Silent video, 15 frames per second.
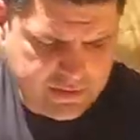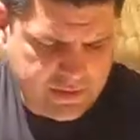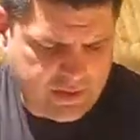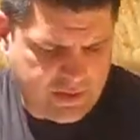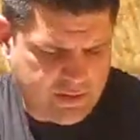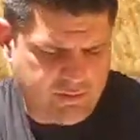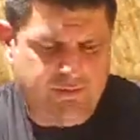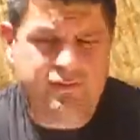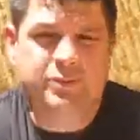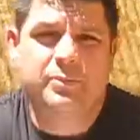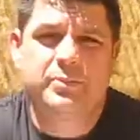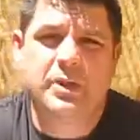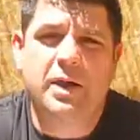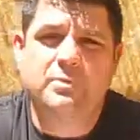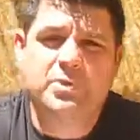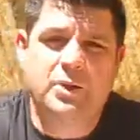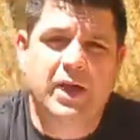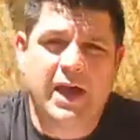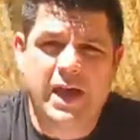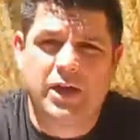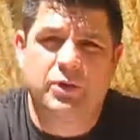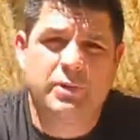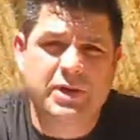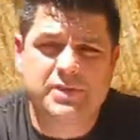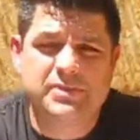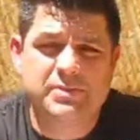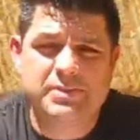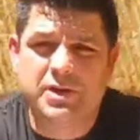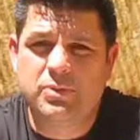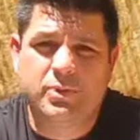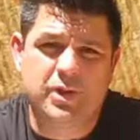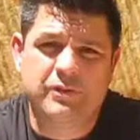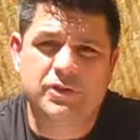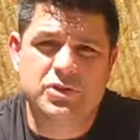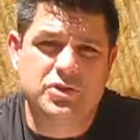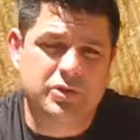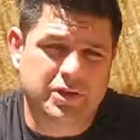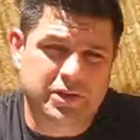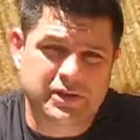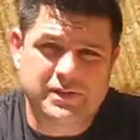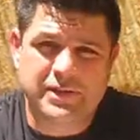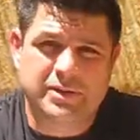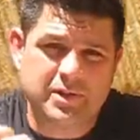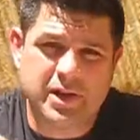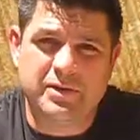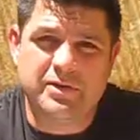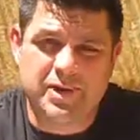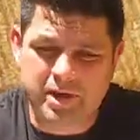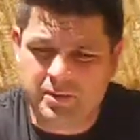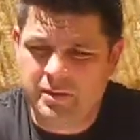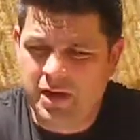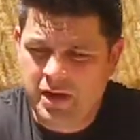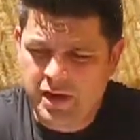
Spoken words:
up to a higher rate of speed whenever you're drilling, because it